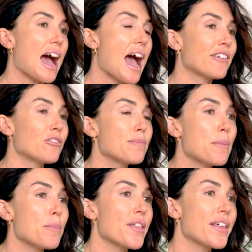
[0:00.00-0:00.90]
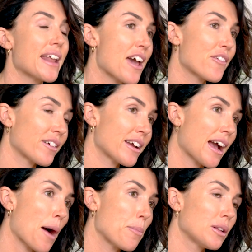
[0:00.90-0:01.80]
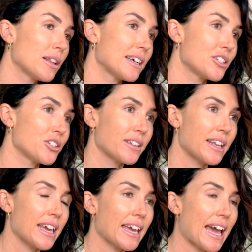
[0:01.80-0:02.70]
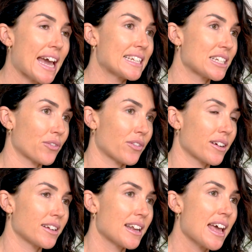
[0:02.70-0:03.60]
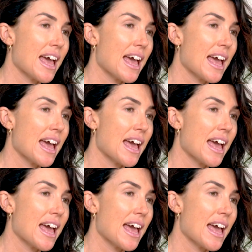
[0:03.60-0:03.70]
And remember that every couple is unique and different,